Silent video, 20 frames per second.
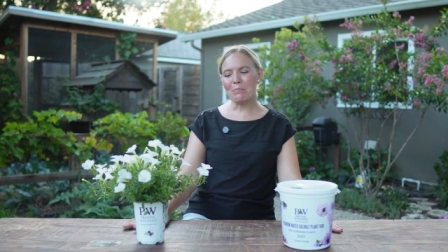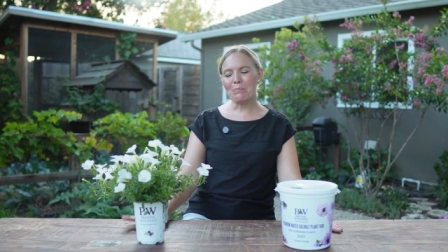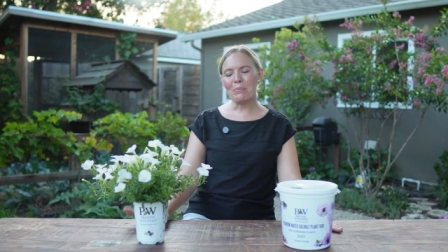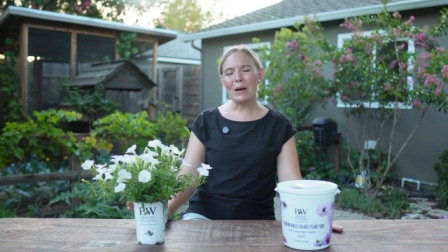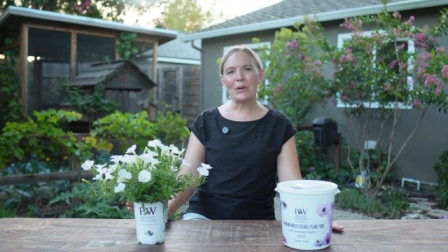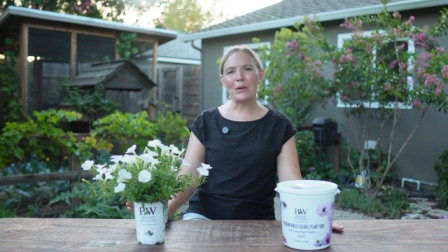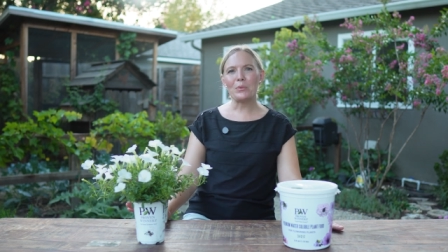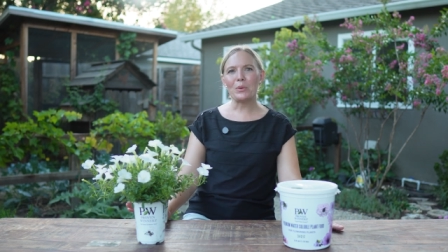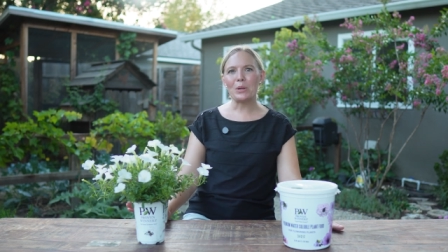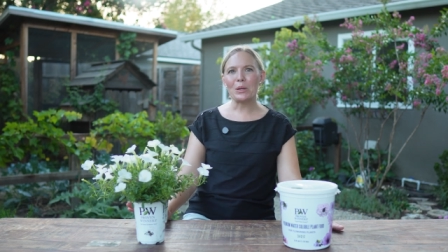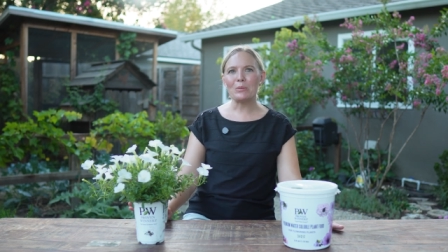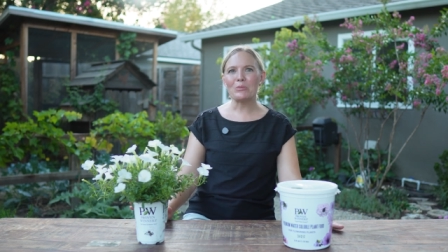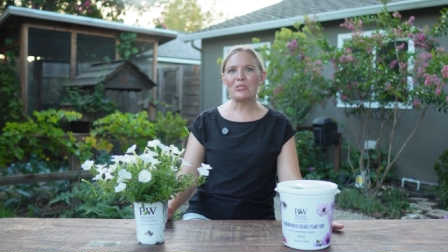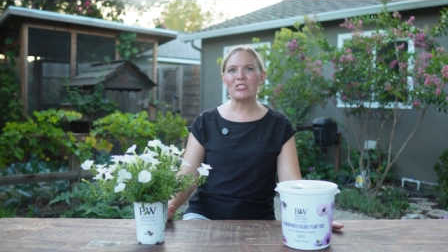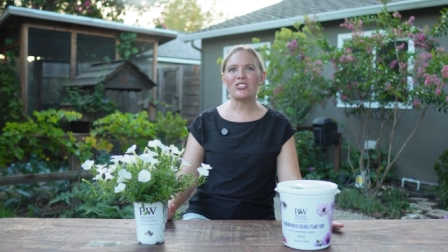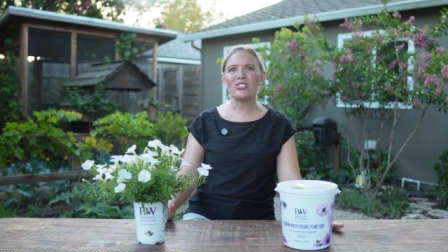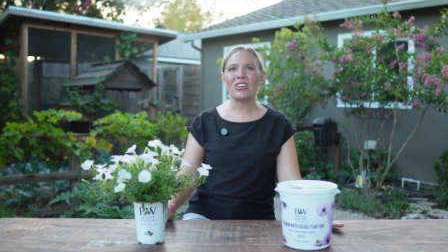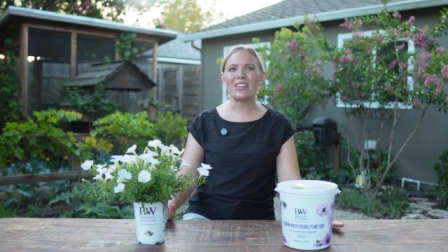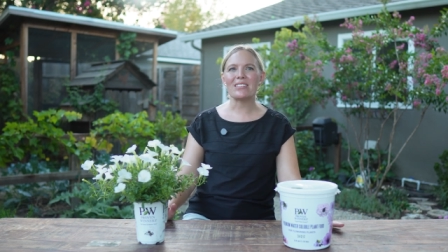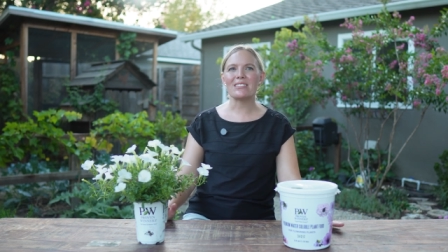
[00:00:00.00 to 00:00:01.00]

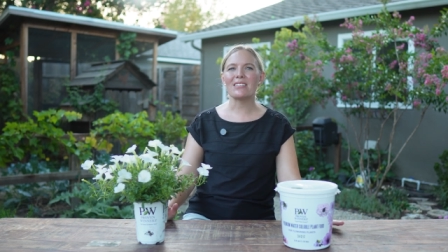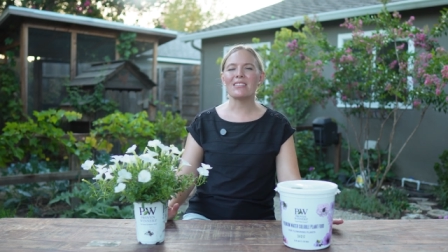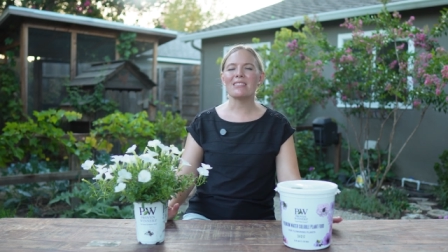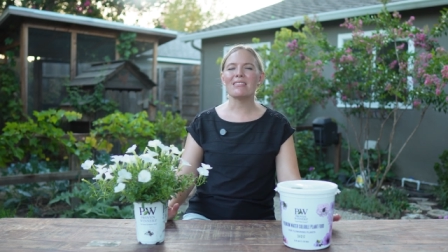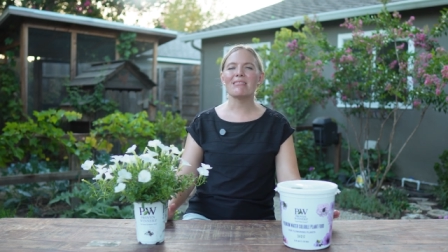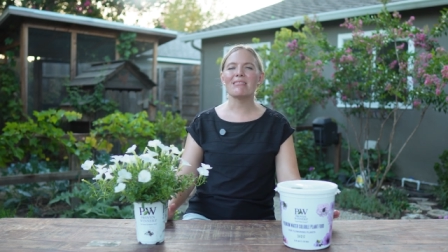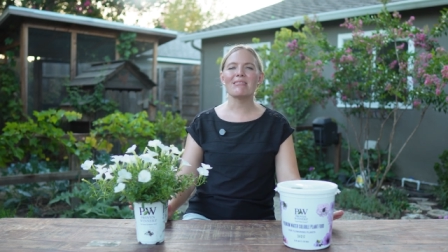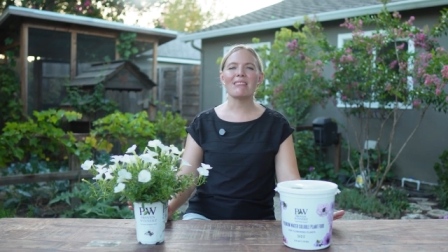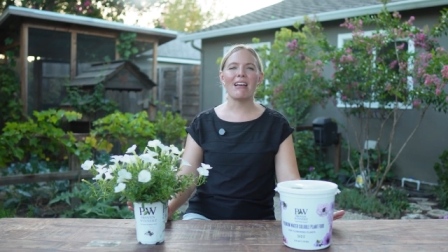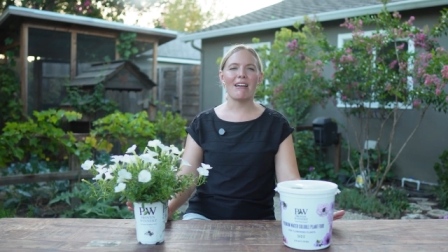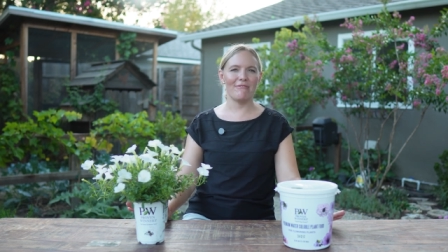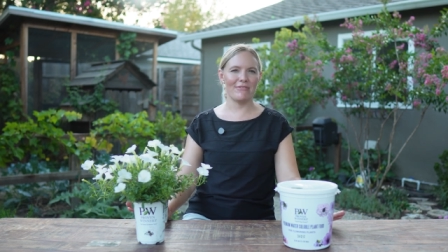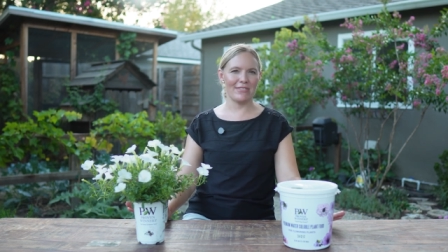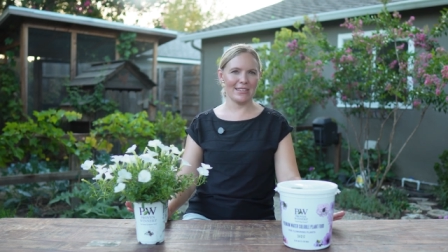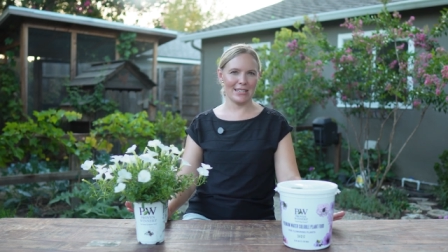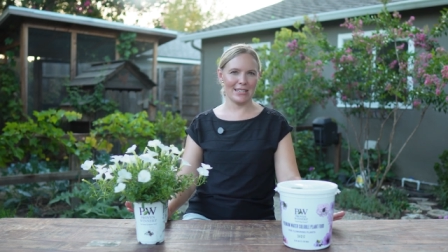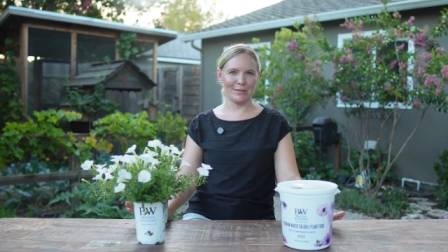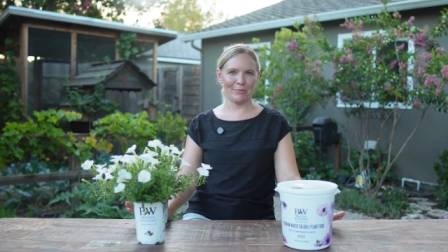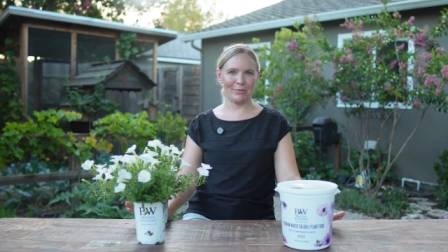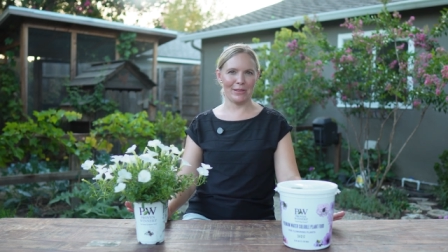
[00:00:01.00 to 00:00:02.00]
Budworms just love
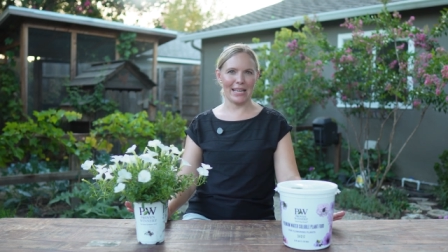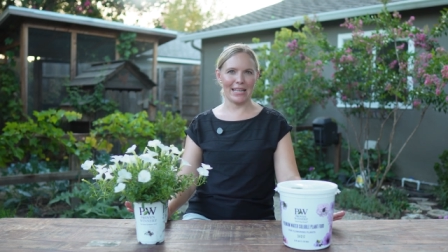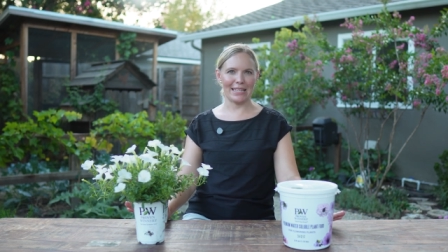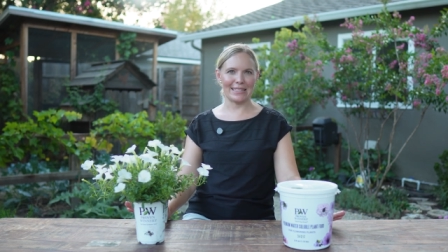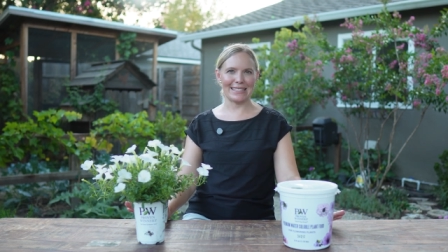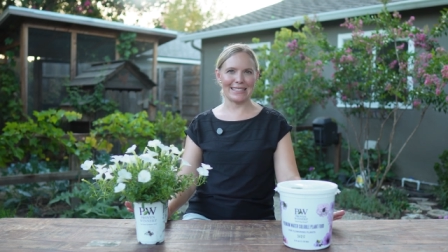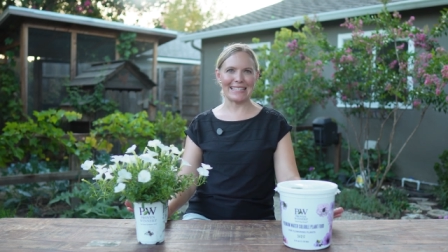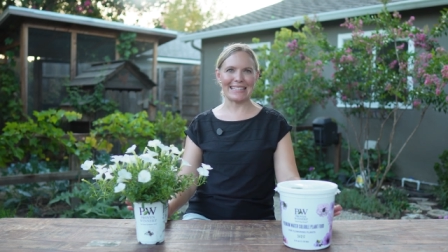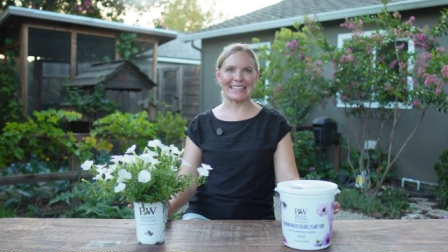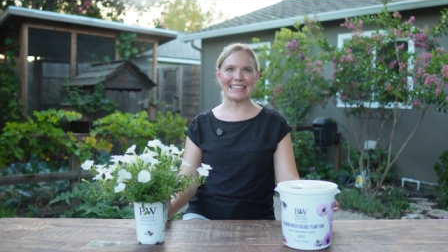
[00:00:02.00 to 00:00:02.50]
these plants.